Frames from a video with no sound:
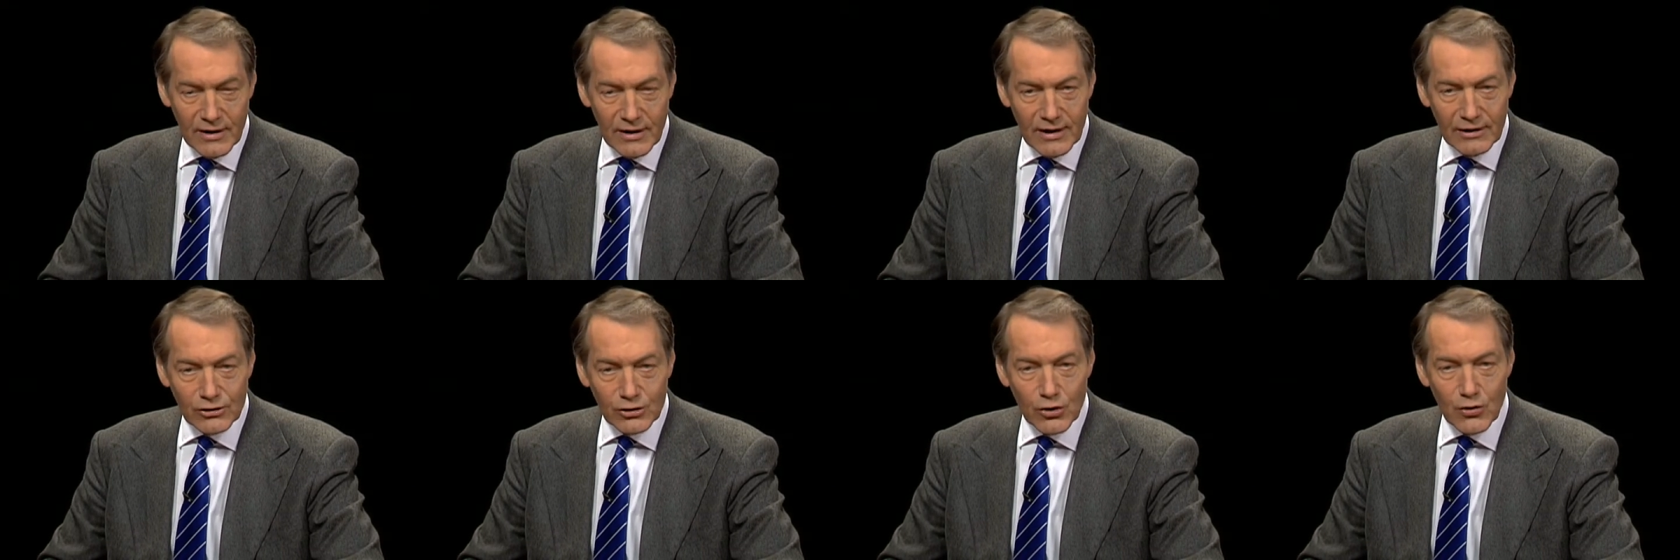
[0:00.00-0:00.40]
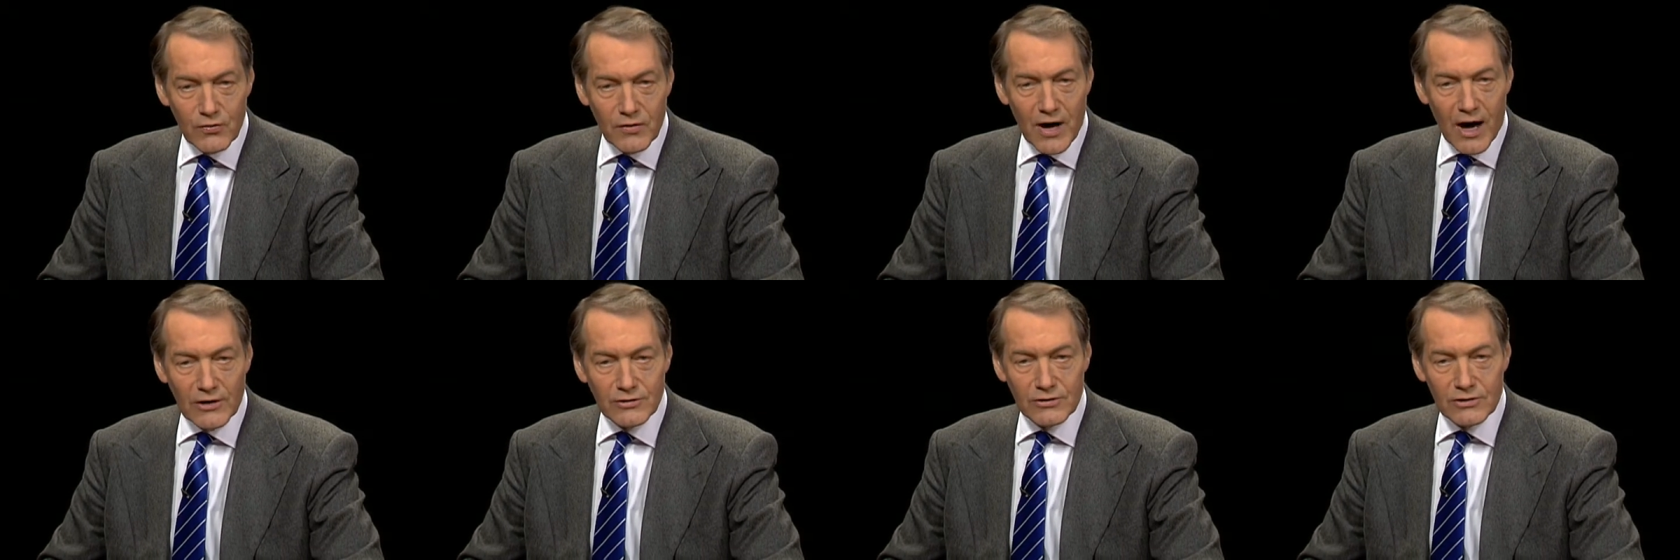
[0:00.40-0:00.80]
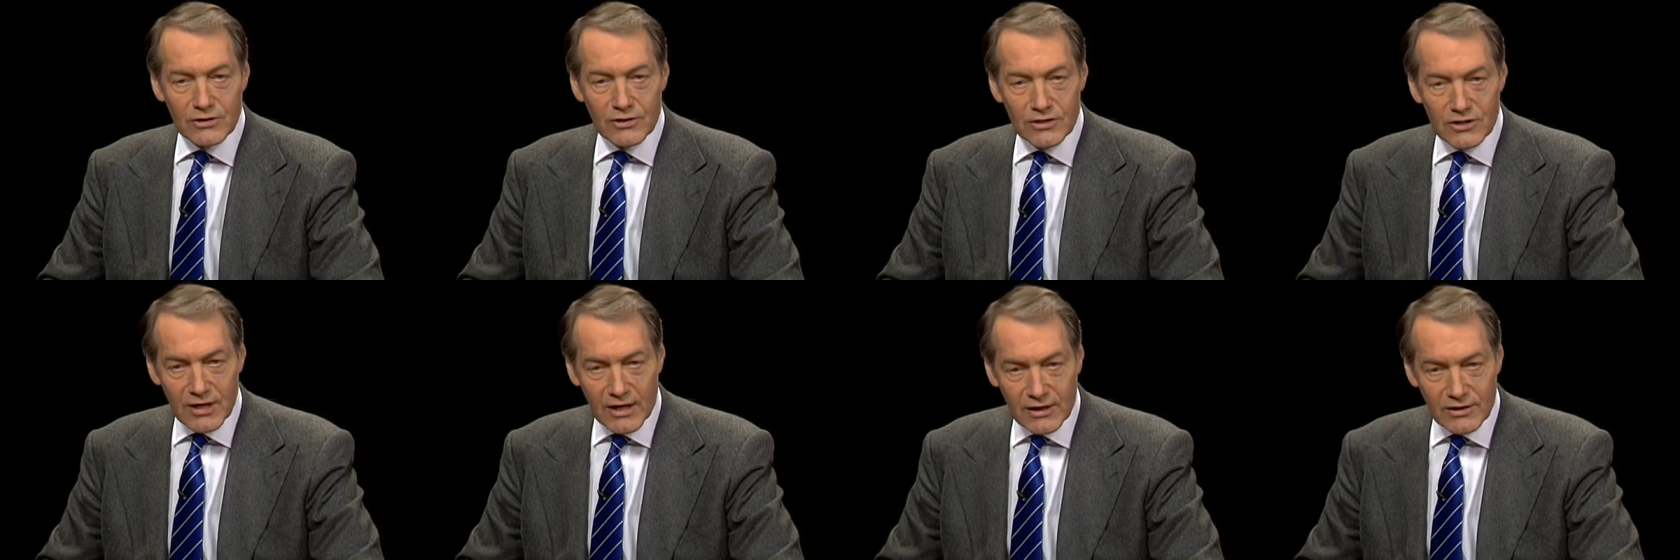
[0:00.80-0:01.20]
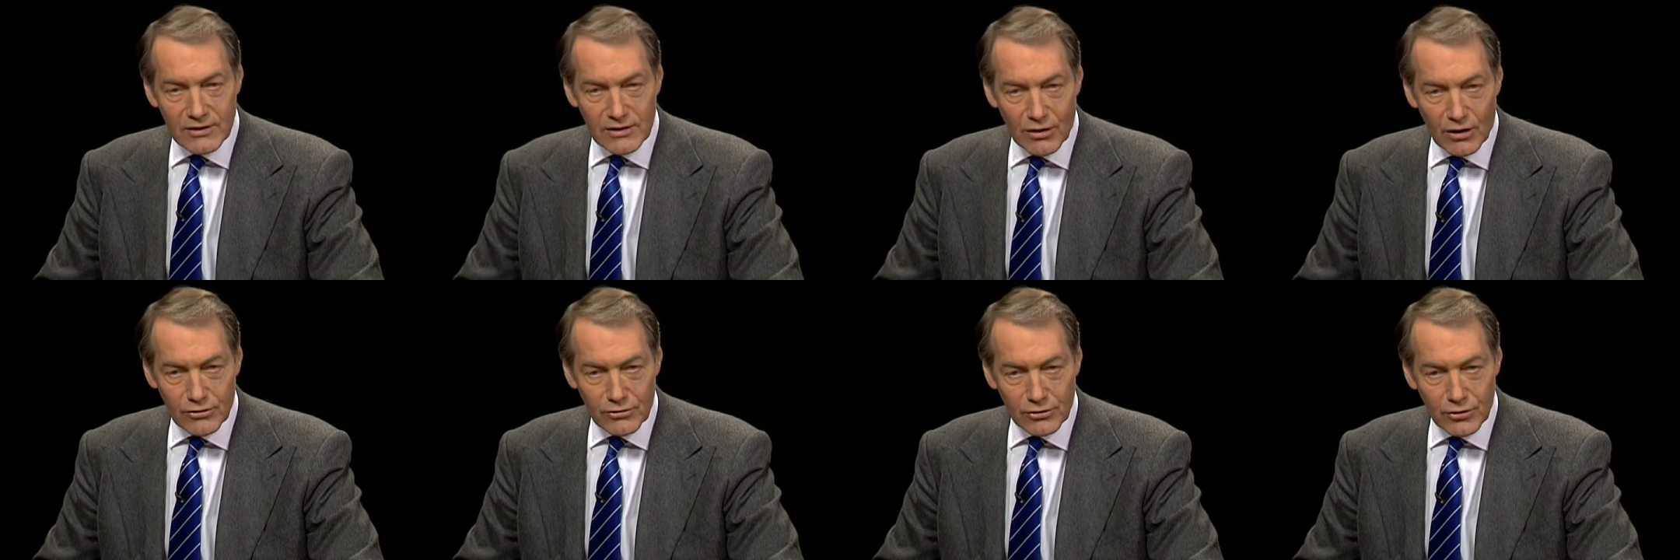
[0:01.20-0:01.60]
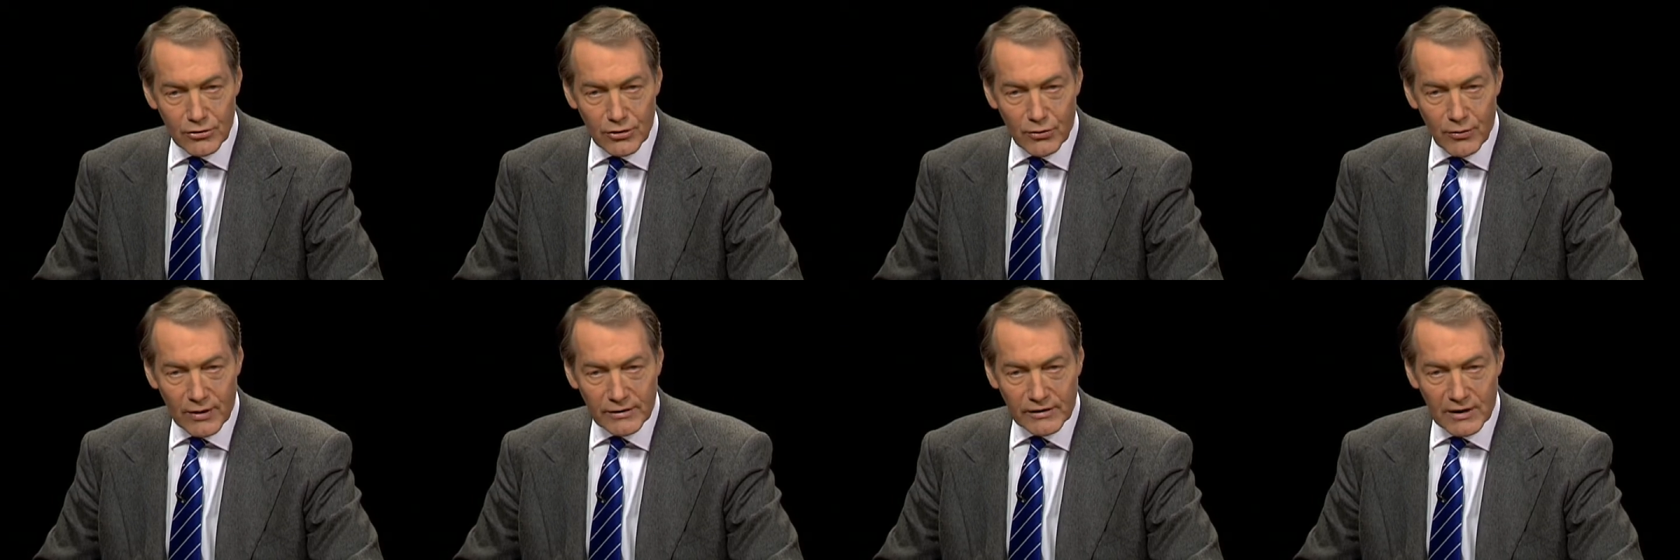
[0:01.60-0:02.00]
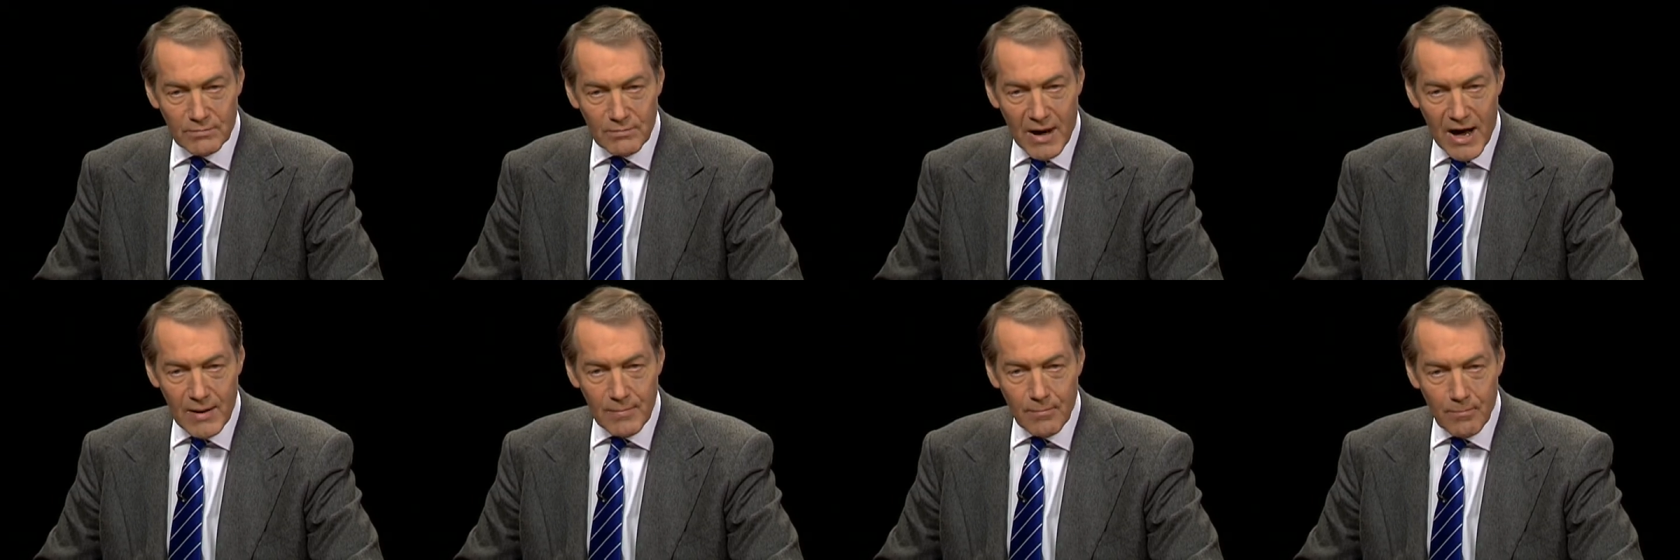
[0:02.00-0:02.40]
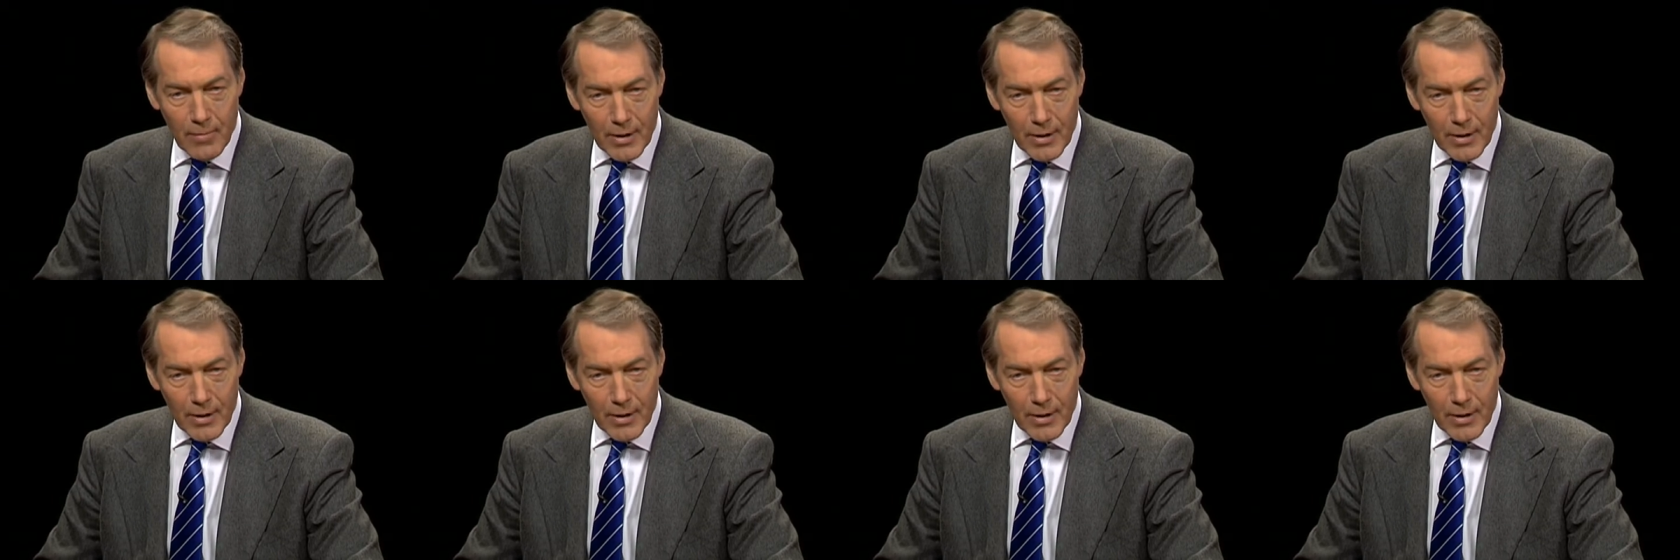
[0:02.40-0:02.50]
In 2006, he also directed Madame